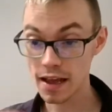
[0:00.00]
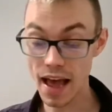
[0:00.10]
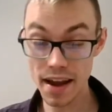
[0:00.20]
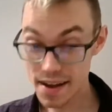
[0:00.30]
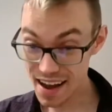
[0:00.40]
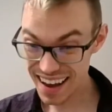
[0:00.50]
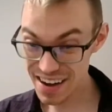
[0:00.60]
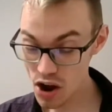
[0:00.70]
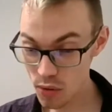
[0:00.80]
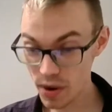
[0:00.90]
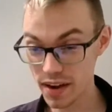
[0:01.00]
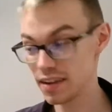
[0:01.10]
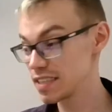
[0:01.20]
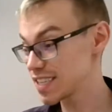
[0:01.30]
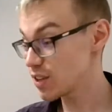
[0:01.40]
and not know it
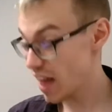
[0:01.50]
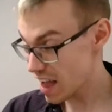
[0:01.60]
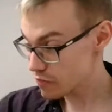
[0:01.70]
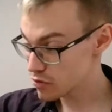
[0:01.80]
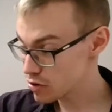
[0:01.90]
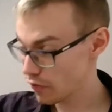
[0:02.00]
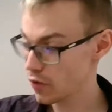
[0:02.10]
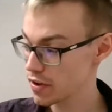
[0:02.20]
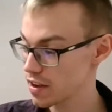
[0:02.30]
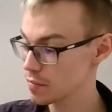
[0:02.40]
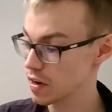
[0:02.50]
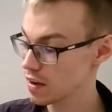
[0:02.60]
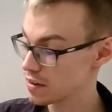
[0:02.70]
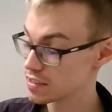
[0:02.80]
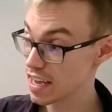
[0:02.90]
until after you've already come into
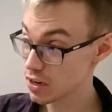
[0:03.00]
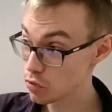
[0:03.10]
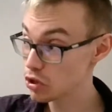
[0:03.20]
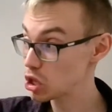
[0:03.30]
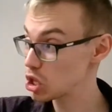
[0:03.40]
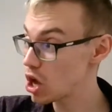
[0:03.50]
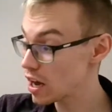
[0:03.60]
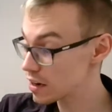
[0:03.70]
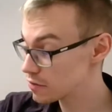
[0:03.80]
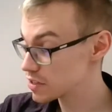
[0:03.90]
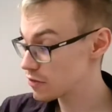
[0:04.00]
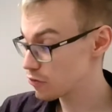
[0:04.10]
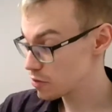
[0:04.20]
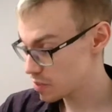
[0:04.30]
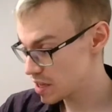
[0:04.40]
contact with a lot of
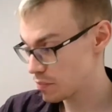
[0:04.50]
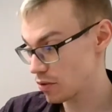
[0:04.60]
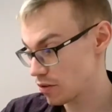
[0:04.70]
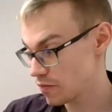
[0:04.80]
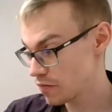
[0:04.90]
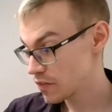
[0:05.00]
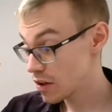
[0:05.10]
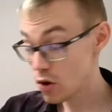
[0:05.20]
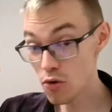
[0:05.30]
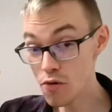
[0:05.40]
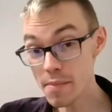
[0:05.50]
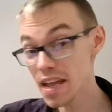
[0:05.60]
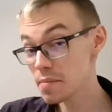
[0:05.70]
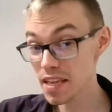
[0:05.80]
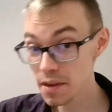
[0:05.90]
different people who may
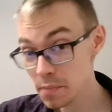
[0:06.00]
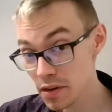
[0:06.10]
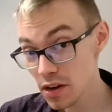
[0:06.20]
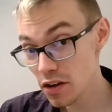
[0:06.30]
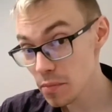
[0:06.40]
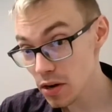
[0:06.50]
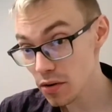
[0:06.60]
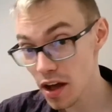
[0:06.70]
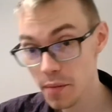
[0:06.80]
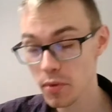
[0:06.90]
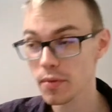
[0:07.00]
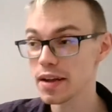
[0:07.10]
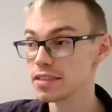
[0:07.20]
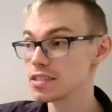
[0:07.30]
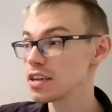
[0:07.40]
be
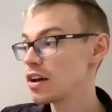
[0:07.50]
immunocompromised,